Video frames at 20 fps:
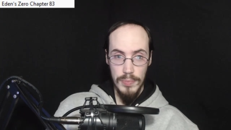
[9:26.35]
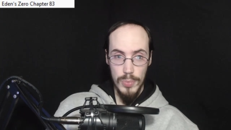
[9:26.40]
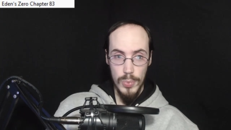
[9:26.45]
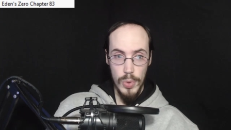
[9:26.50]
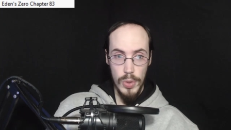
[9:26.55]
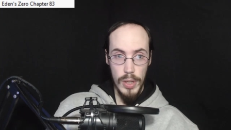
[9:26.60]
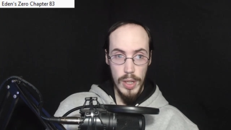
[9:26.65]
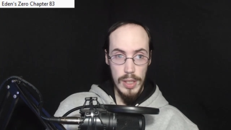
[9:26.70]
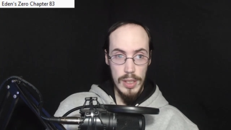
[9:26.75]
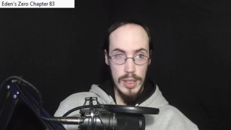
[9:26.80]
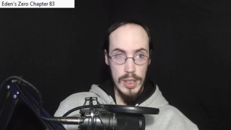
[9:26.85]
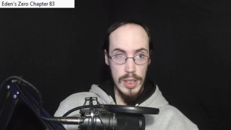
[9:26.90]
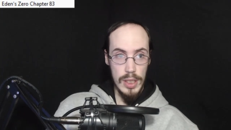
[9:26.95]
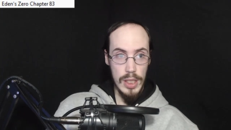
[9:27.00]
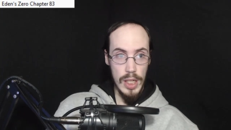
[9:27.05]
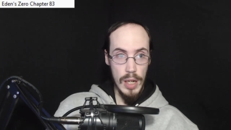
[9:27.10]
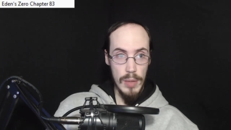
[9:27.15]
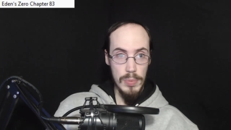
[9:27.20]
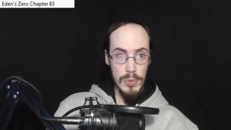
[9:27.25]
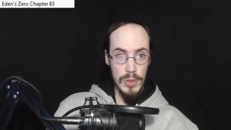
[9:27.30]
Well, that's the
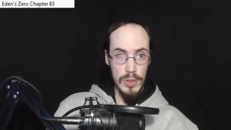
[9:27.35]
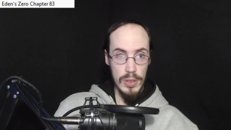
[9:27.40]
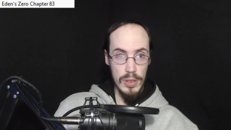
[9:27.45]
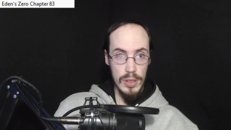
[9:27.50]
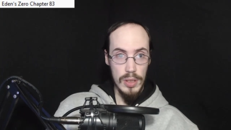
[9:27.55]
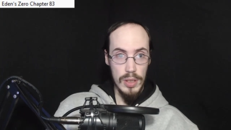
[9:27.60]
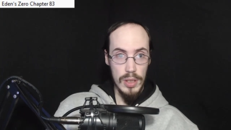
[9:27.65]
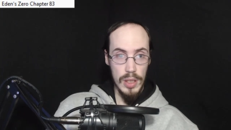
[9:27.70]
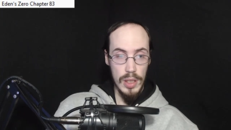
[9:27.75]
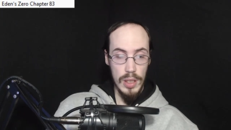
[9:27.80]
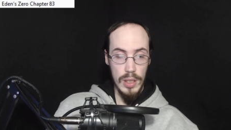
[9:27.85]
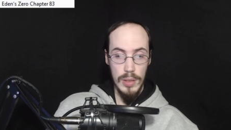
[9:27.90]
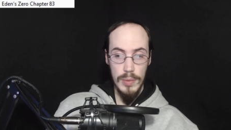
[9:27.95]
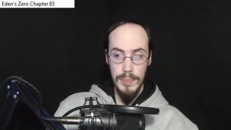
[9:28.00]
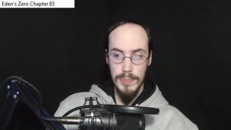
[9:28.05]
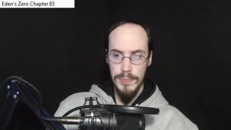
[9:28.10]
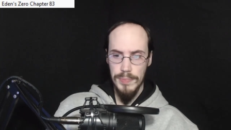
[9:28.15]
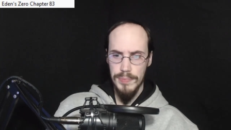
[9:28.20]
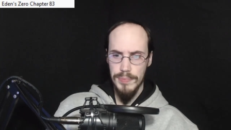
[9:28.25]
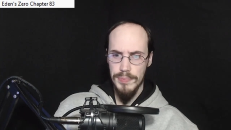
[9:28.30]
chapter. What
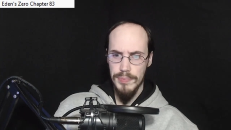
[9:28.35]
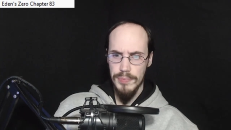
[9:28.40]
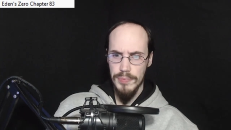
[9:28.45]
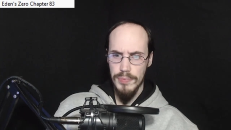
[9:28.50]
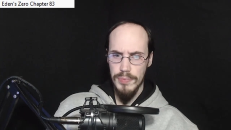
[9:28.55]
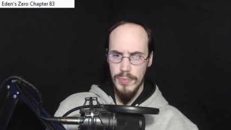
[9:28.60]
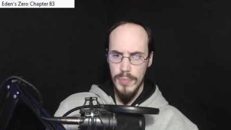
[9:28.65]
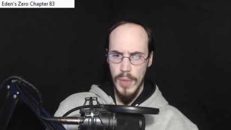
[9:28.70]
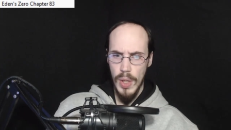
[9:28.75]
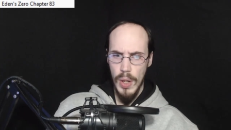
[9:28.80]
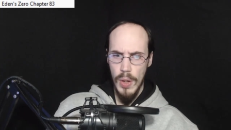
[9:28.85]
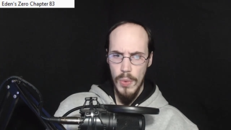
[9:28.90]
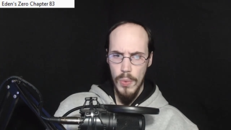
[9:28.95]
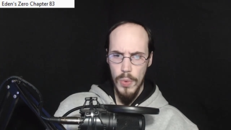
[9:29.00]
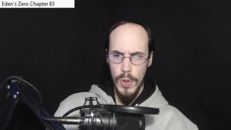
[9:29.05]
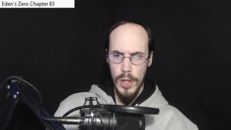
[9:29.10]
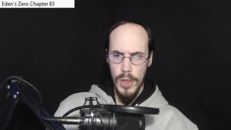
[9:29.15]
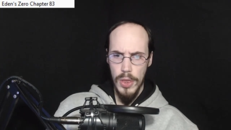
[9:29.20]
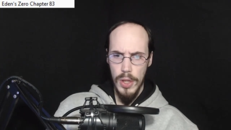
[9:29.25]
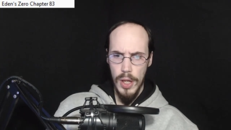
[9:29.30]
are
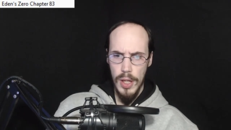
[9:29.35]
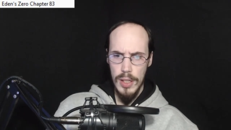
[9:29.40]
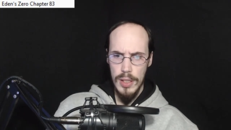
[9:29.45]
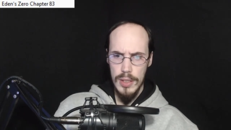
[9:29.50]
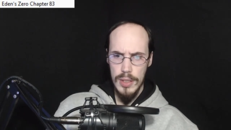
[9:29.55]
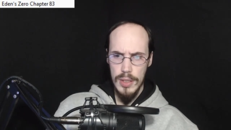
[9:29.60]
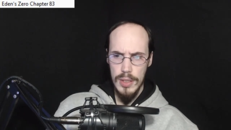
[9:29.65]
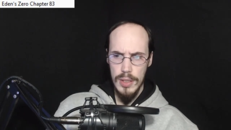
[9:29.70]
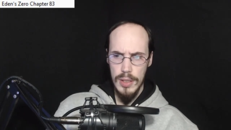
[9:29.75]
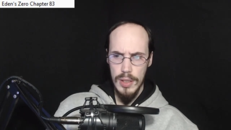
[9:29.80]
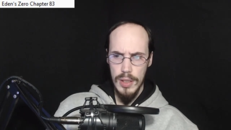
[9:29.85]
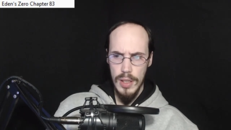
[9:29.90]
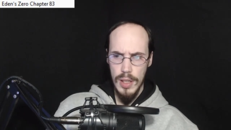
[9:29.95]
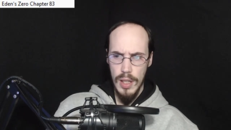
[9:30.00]
your thoughts?